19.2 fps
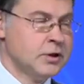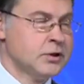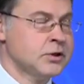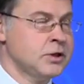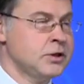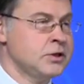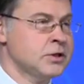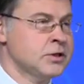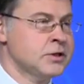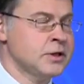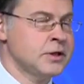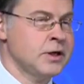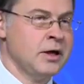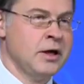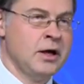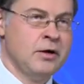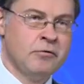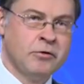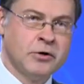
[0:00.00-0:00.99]
This is an
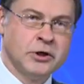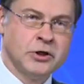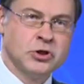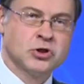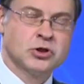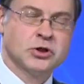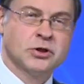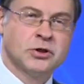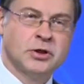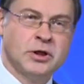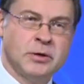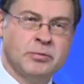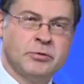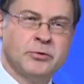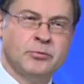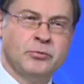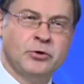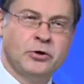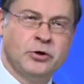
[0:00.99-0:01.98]
average
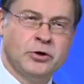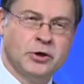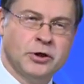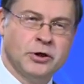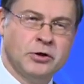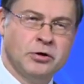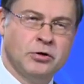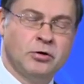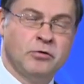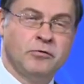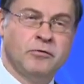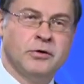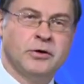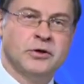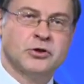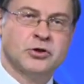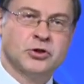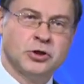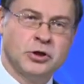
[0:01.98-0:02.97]
debt burden of
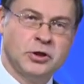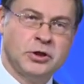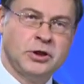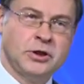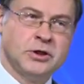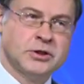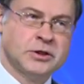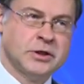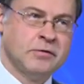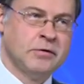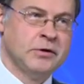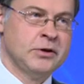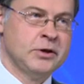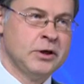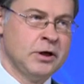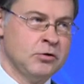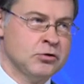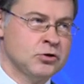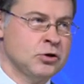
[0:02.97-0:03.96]
thirty-seven
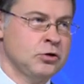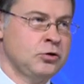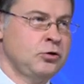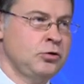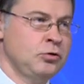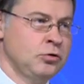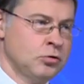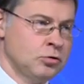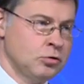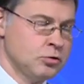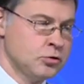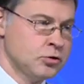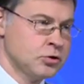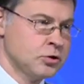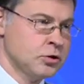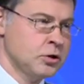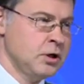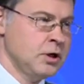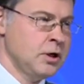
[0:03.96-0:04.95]
thousand
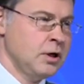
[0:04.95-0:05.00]
euros